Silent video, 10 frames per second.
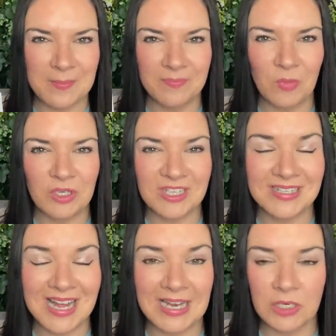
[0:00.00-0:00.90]
watching
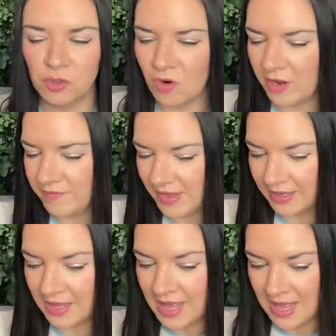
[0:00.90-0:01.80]
telly and driving,
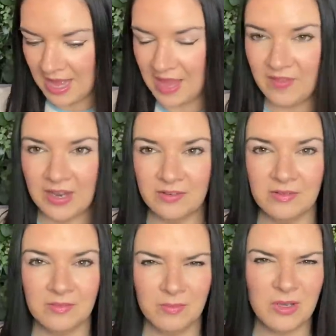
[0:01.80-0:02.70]
and then
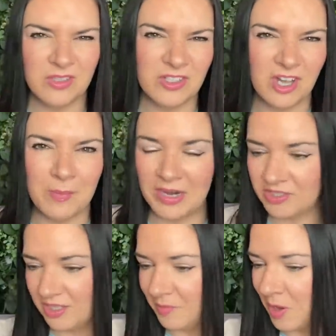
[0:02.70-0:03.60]
most of the time
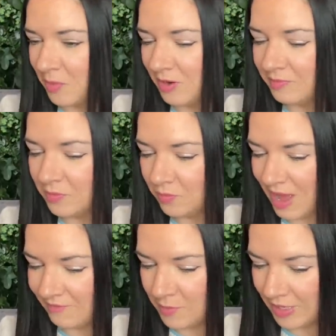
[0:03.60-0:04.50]
actually at the moment I've been
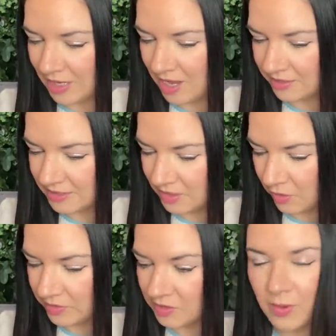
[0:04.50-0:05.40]
having my glasses
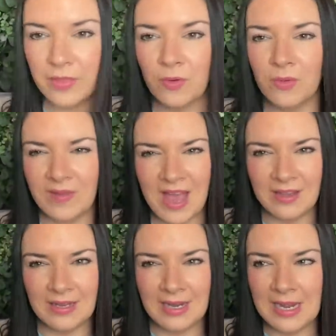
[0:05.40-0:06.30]
on, so I thought yeah, I
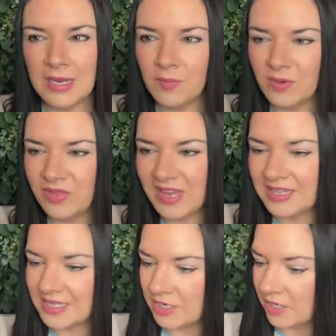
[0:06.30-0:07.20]
could clean them with
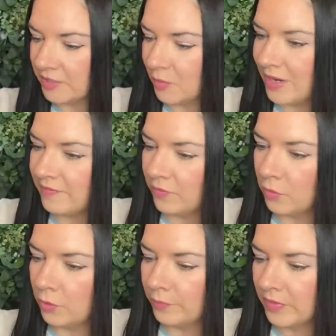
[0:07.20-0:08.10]
these. And you get
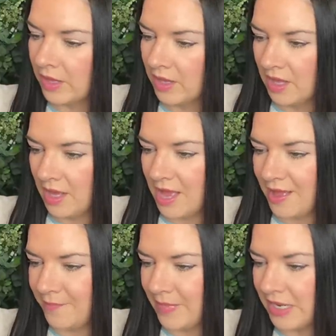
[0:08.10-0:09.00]
24
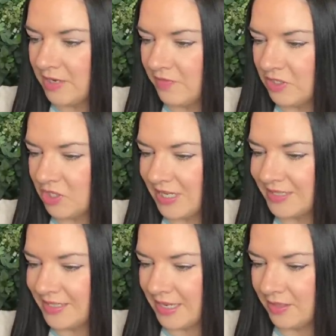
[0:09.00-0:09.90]
individually
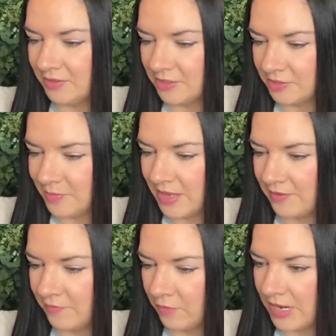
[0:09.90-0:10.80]
sealed smear
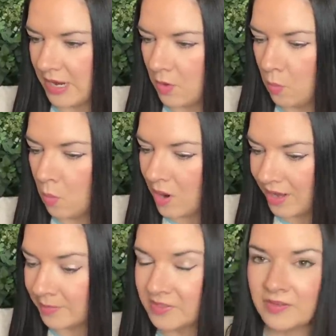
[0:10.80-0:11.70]
free
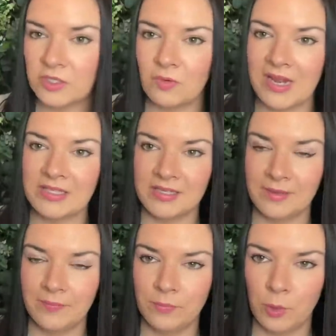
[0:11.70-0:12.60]
wipes, so that's great to
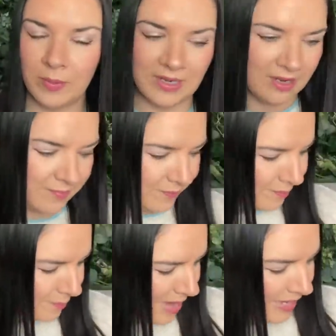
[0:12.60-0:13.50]
pop in your
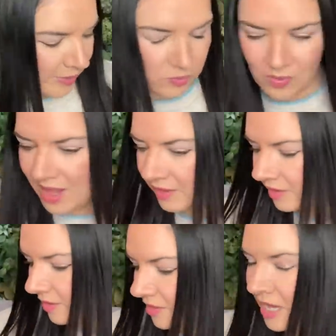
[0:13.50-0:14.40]
bag as well,
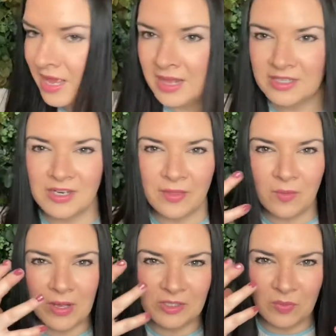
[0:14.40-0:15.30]
because there's nothing
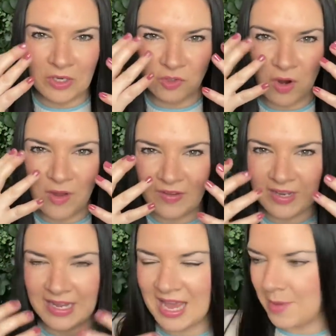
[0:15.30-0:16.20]
worse than when you're driving and they get a